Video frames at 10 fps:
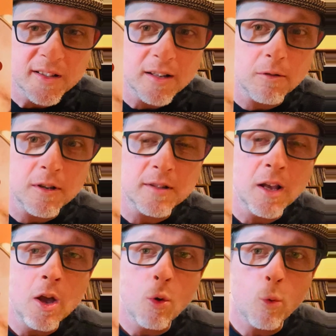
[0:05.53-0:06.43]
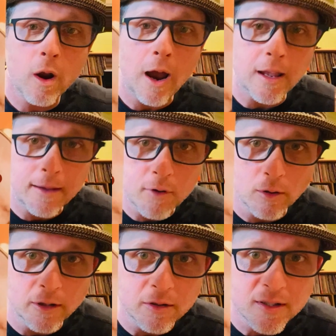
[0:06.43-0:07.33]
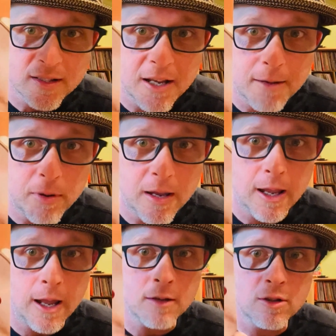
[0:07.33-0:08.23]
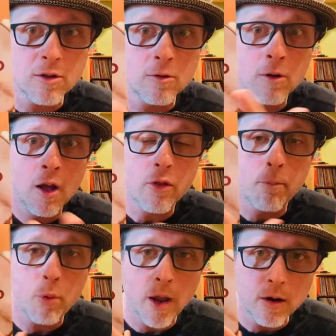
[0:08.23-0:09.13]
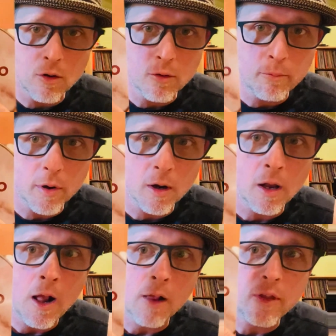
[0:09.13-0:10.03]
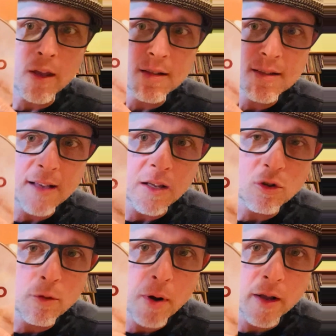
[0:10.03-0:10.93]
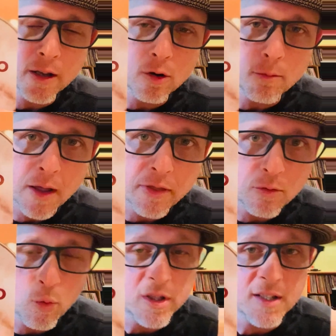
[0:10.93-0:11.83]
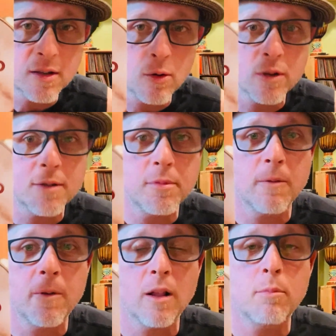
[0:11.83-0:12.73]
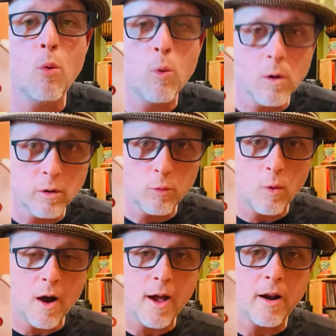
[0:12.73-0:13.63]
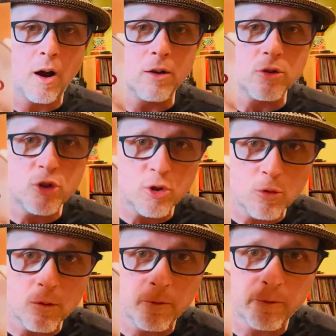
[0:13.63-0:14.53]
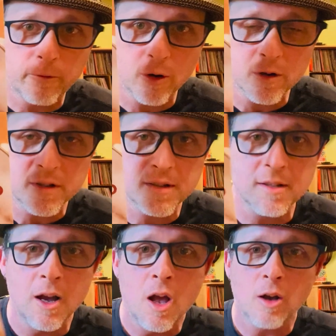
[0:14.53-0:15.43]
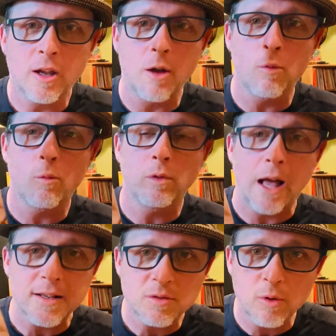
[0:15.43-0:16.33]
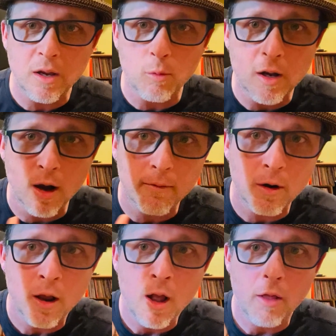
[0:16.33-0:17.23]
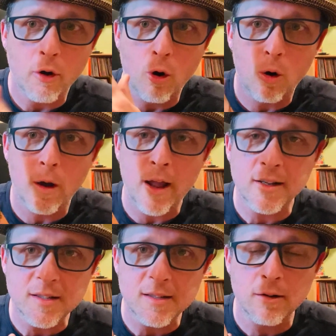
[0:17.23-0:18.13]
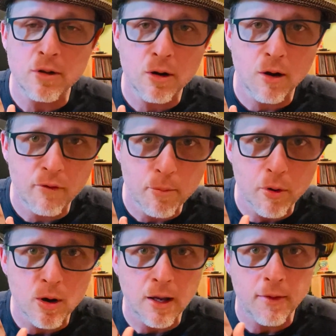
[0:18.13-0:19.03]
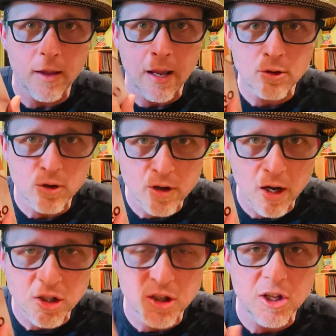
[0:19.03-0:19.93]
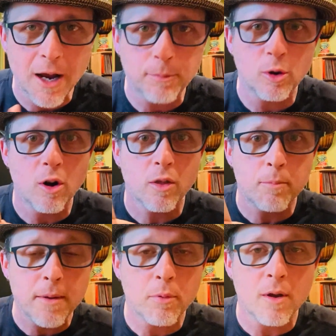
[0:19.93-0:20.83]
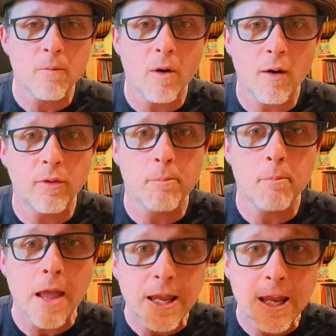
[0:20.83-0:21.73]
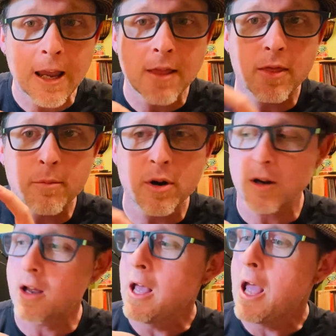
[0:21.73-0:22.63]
series, where I give you a little sneak peek into the brand new book, The Essential Pandeiro Method, which is going to be available worldwide on June 1st. Okay, last week we covered the whole exterior of the book and the introduction chapter and all the people involved making it the book.